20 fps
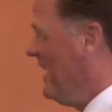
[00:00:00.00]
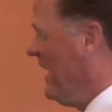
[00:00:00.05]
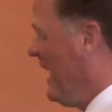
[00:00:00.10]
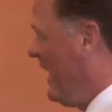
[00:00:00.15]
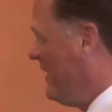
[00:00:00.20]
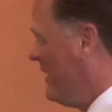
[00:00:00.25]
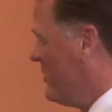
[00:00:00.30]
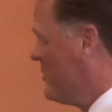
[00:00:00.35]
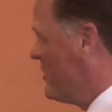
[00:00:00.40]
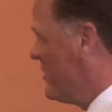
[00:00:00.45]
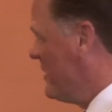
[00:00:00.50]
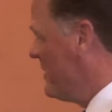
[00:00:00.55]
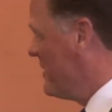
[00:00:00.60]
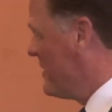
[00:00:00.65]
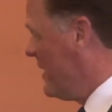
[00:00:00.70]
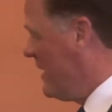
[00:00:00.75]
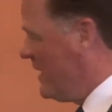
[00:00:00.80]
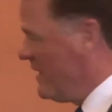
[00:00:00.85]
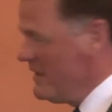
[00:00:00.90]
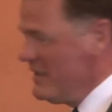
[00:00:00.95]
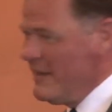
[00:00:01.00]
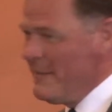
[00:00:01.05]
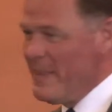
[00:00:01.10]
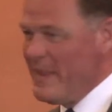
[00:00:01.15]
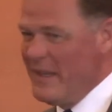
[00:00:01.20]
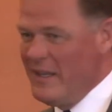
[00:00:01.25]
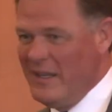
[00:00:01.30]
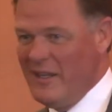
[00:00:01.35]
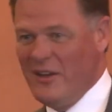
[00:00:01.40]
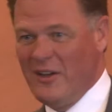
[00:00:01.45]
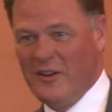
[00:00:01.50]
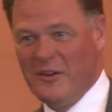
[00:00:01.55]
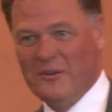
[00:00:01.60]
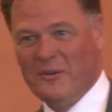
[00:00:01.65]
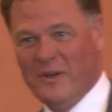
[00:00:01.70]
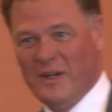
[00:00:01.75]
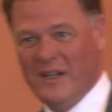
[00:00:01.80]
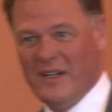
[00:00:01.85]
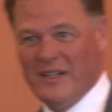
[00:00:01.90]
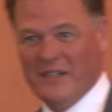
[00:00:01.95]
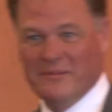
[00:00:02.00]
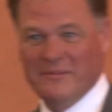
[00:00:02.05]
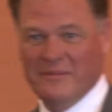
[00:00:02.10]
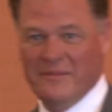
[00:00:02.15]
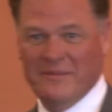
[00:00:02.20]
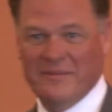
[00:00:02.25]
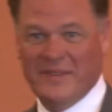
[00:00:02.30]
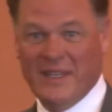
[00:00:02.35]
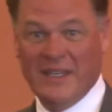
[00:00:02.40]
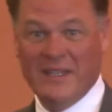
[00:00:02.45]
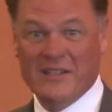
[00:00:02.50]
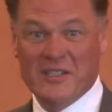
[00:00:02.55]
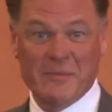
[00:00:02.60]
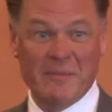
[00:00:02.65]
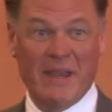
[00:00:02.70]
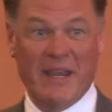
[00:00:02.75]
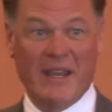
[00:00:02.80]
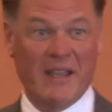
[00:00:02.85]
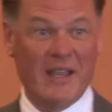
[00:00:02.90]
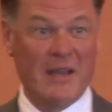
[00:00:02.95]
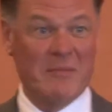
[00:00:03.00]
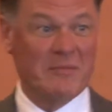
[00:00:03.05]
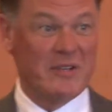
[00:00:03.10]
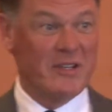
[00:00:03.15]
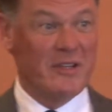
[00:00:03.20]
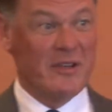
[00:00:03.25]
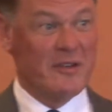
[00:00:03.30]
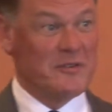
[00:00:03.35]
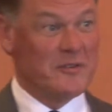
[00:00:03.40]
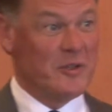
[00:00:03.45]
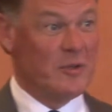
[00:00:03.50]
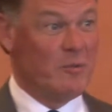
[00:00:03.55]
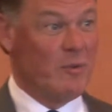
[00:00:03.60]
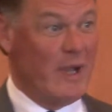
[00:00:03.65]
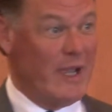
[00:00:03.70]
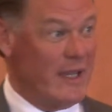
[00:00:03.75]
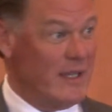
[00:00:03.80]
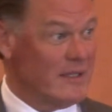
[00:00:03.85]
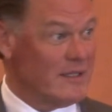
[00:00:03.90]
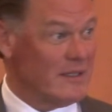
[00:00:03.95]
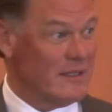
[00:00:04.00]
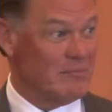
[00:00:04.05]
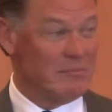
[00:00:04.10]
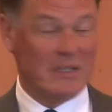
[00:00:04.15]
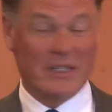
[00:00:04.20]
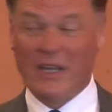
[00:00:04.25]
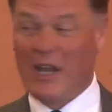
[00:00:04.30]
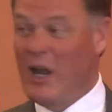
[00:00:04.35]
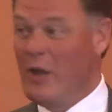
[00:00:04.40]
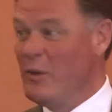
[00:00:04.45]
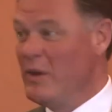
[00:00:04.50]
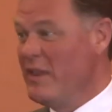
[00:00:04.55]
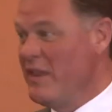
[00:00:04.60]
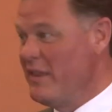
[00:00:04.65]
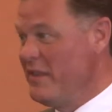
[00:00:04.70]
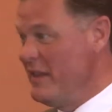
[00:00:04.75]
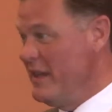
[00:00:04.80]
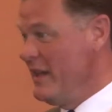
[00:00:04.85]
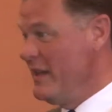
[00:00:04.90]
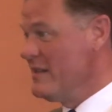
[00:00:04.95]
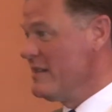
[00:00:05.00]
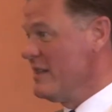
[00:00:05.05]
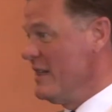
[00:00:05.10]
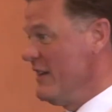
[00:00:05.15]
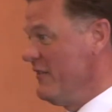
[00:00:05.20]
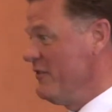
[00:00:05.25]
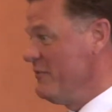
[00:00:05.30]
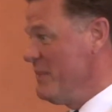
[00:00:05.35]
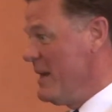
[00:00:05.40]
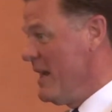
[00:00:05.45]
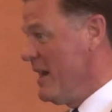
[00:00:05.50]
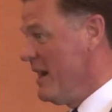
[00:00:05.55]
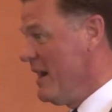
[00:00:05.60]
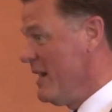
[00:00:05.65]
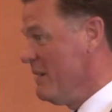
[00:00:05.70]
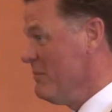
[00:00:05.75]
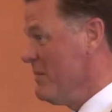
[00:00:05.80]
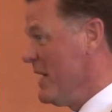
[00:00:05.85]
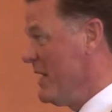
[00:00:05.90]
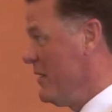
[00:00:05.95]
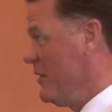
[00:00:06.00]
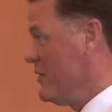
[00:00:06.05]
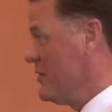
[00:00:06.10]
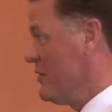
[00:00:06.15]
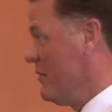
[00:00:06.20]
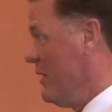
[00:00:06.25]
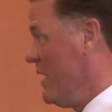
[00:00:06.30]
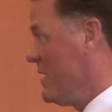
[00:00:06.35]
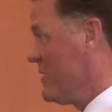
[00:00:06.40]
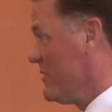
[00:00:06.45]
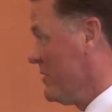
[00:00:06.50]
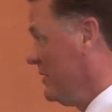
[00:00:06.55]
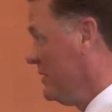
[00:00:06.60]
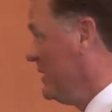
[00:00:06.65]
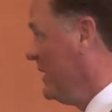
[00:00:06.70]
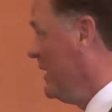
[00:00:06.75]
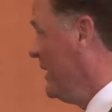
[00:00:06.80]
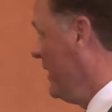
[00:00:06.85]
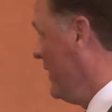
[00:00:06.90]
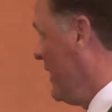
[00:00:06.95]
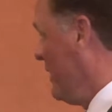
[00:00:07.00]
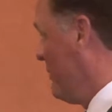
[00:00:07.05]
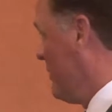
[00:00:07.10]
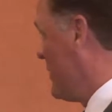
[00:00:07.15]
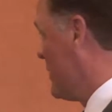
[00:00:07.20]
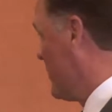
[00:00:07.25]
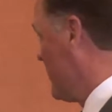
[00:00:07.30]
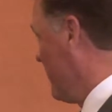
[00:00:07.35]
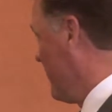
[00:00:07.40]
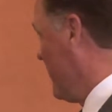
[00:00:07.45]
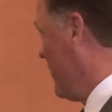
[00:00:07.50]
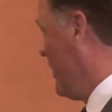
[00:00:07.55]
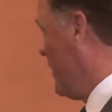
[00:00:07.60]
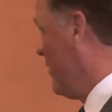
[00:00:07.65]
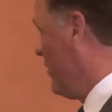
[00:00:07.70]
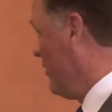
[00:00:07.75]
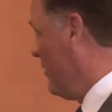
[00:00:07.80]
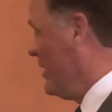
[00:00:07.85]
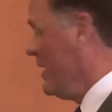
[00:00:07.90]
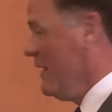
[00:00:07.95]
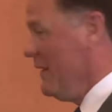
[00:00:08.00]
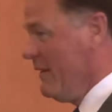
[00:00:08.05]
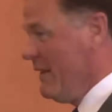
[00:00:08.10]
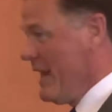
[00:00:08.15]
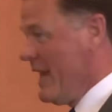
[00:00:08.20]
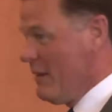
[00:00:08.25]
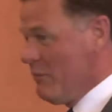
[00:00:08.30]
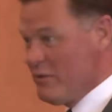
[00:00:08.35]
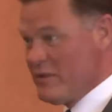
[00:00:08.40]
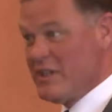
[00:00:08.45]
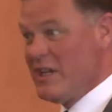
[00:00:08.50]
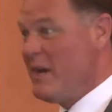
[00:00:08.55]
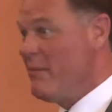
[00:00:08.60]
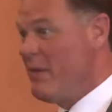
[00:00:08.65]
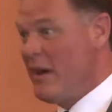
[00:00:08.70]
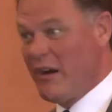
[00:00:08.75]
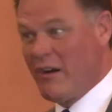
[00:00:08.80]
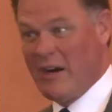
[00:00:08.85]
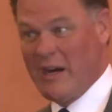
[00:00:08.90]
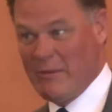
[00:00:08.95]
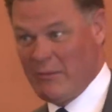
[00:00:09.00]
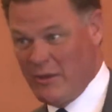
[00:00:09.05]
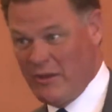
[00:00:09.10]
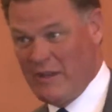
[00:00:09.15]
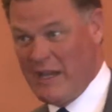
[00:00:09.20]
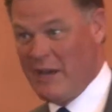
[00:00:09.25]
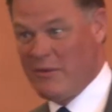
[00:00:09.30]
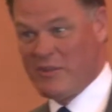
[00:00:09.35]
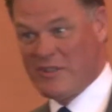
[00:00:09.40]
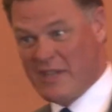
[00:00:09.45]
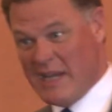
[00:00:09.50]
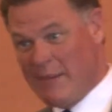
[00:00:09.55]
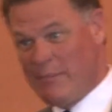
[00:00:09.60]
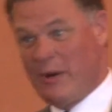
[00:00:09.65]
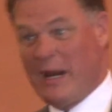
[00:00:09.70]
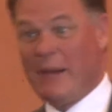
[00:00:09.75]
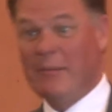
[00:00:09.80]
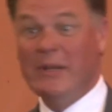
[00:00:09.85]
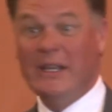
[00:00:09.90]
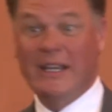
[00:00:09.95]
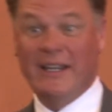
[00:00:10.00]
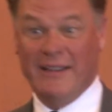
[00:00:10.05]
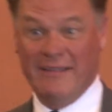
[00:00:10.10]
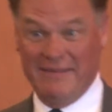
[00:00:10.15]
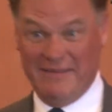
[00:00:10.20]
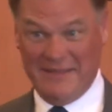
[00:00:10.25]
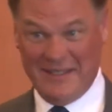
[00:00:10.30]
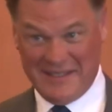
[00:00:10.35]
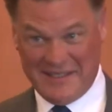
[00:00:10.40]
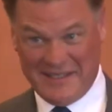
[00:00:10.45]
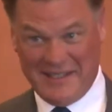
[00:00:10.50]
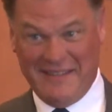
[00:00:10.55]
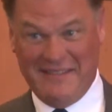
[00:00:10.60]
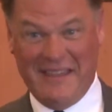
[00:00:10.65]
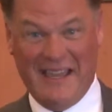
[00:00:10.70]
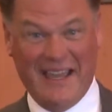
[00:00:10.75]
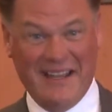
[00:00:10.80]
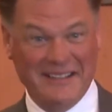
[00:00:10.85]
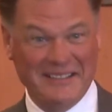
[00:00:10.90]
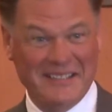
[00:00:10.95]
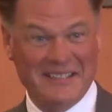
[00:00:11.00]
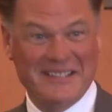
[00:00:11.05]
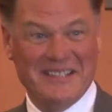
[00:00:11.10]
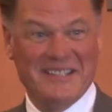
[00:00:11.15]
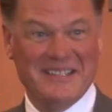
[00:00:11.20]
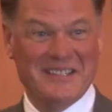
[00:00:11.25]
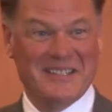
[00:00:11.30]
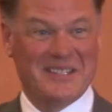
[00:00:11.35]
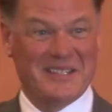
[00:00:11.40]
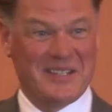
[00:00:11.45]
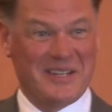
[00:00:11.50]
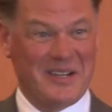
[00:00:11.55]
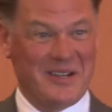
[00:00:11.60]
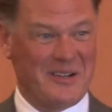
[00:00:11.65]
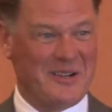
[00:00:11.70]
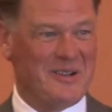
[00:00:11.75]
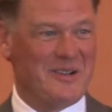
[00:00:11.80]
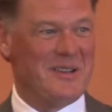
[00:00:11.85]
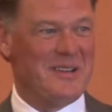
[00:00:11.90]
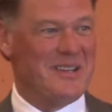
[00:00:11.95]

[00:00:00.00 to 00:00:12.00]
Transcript: And then she said, things may come to those who wait, but only the things left behind by those who hustle. And most of you know that was not my grandmother. That was Abraham Lincoln that said that. So